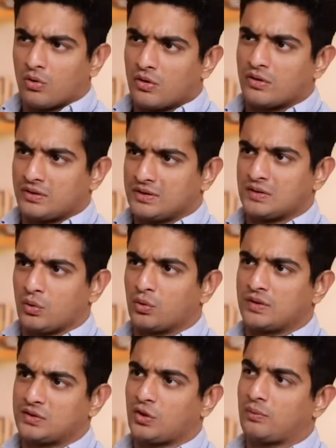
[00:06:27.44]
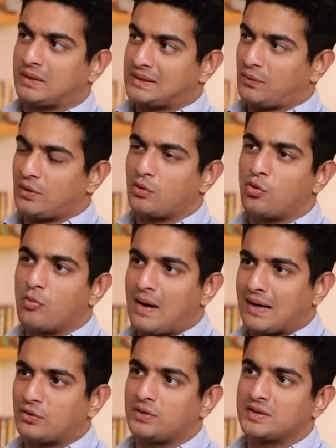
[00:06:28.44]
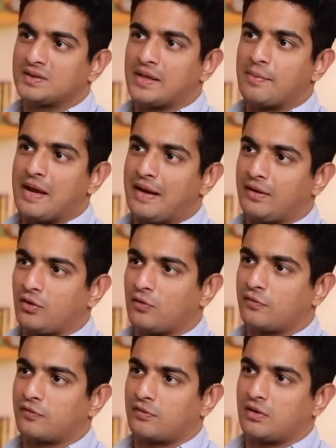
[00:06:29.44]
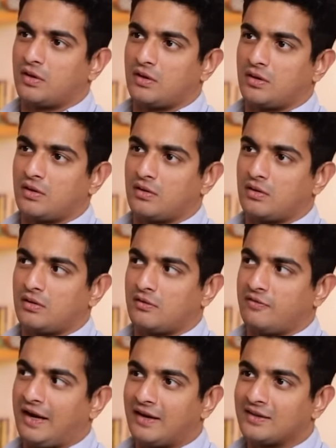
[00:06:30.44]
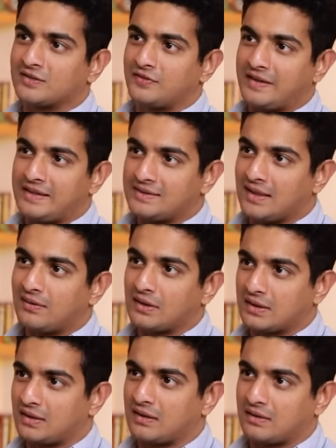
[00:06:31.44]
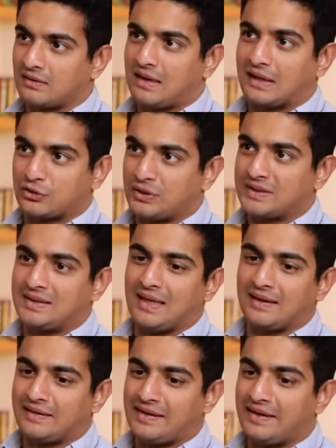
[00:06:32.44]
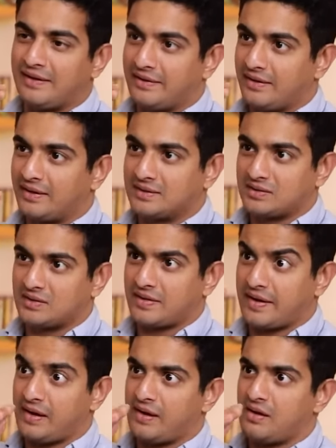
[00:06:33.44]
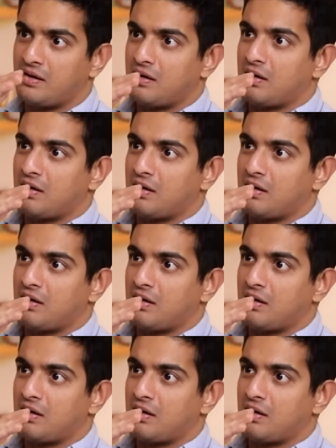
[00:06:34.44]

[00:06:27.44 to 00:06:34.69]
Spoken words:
Hold on, just hold this thought, because I want to go back to this debate of where does Veer Savarkar actually stand in the Indian history?